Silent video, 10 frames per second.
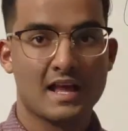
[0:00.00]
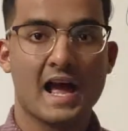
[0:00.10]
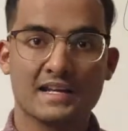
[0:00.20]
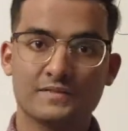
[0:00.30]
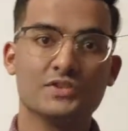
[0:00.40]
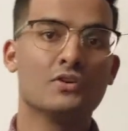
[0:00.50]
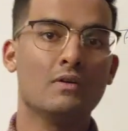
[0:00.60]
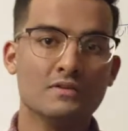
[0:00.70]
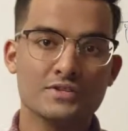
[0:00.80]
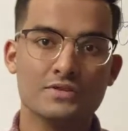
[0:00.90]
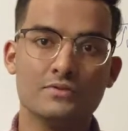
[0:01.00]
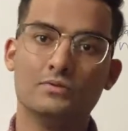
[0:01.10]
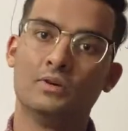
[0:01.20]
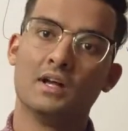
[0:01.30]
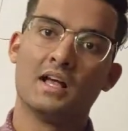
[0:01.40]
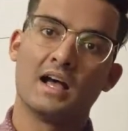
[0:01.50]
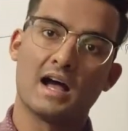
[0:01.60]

And if you go on to,